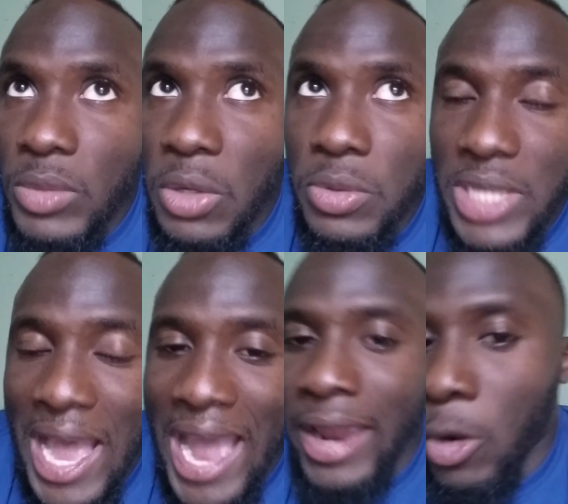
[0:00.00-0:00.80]
it was
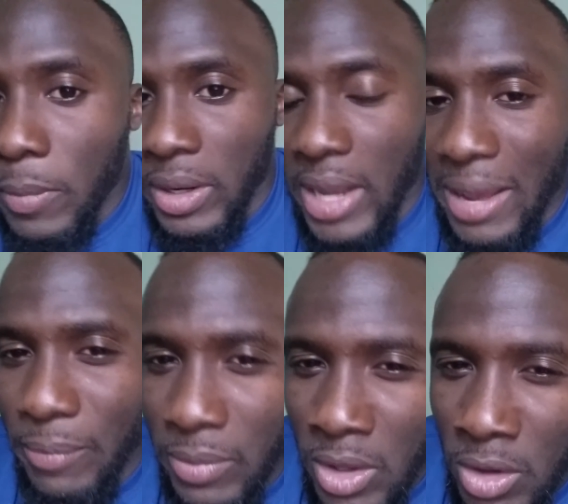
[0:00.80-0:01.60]
eye-opening.
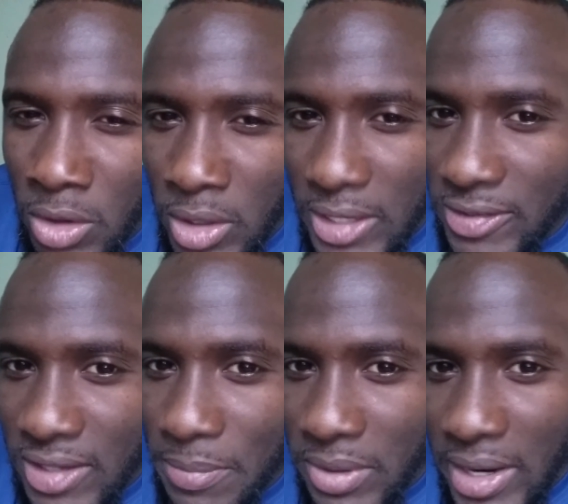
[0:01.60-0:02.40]
It's
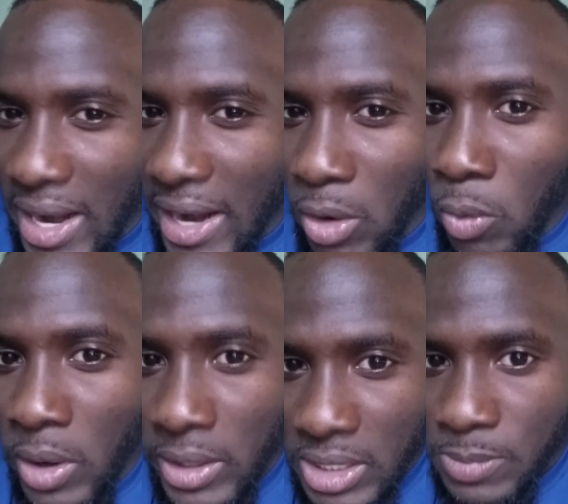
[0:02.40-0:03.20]
something that I don't
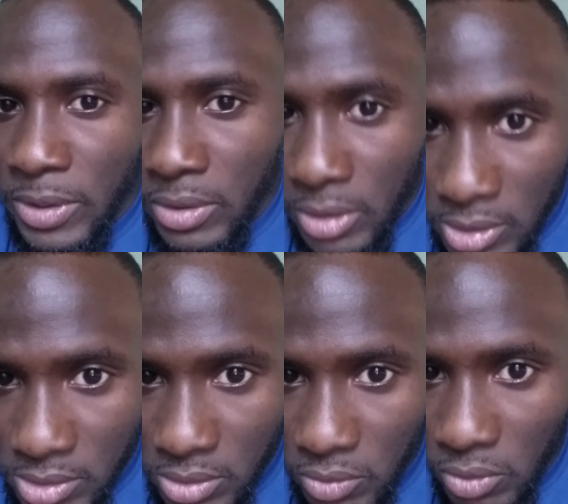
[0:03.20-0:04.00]
want to
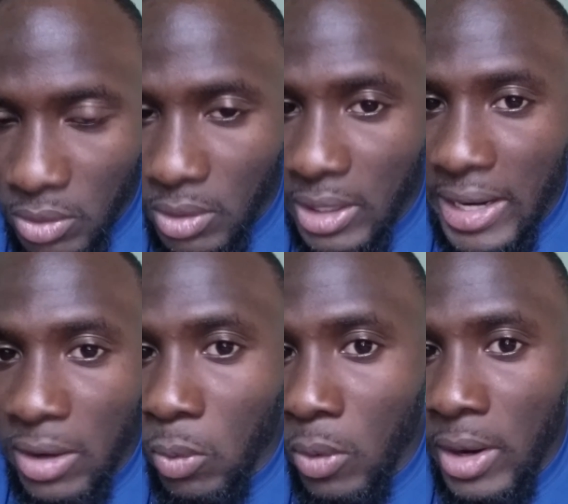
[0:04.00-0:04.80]
experience, and I
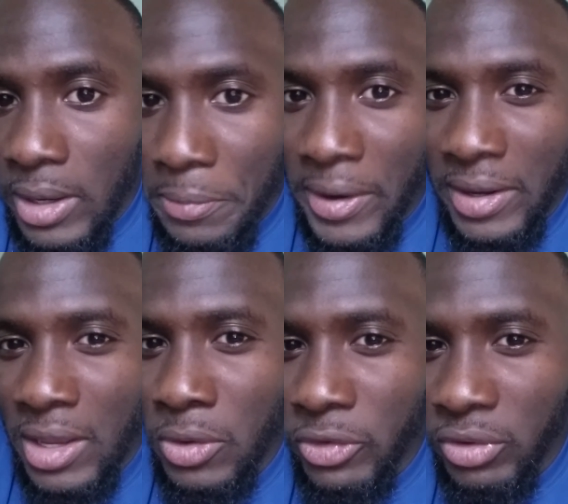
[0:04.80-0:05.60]
don't want anybody
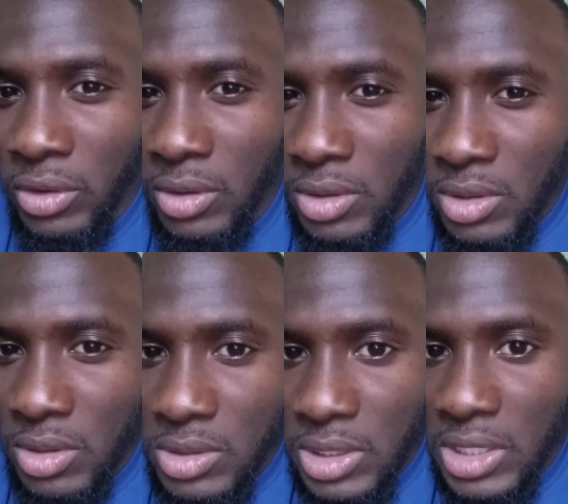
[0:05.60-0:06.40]
else
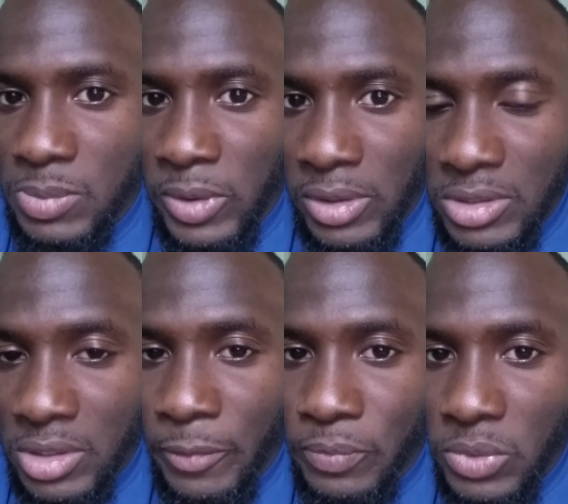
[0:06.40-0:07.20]
to
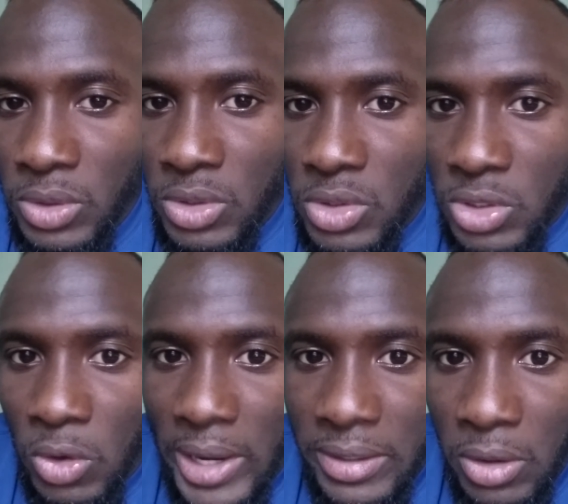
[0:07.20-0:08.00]
experience it.
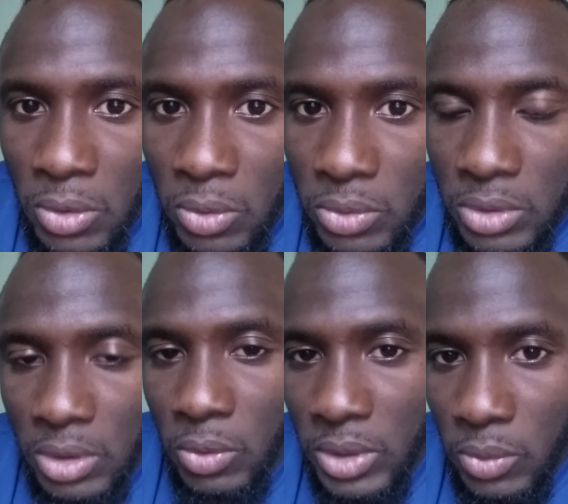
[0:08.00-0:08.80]
So I know, you
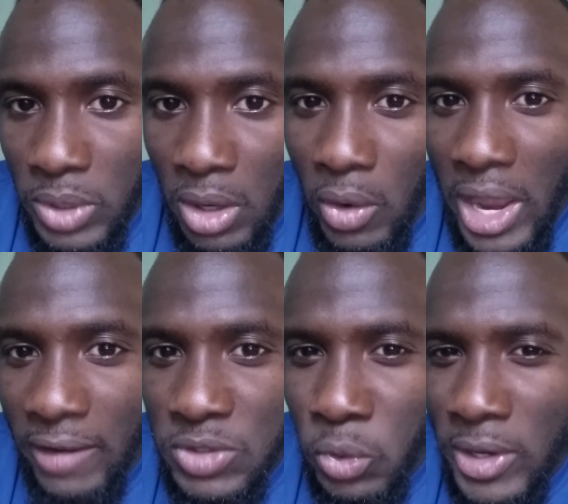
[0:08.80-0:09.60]
know, we all
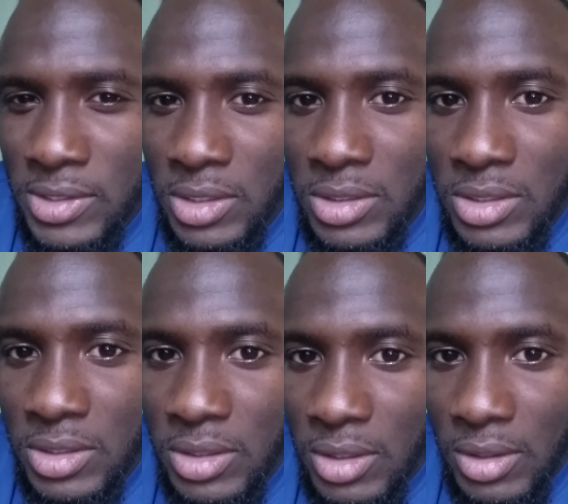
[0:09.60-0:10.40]
have
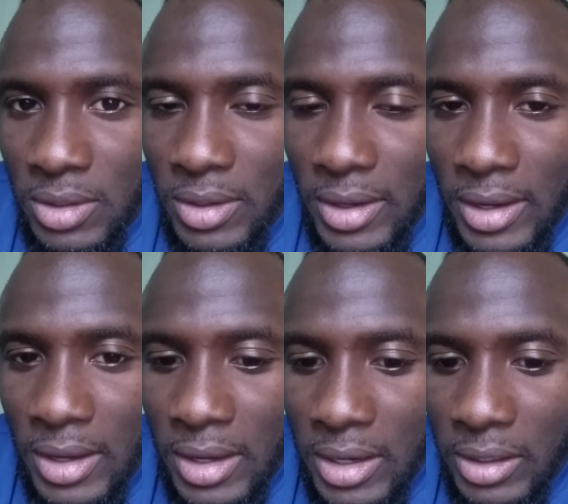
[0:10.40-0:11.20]
choices,
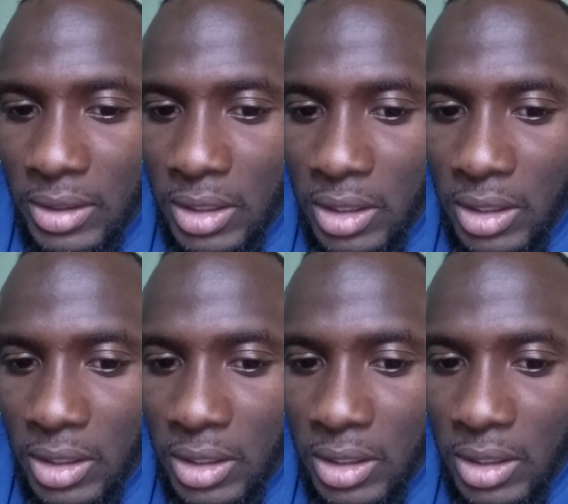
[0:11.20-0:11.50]
and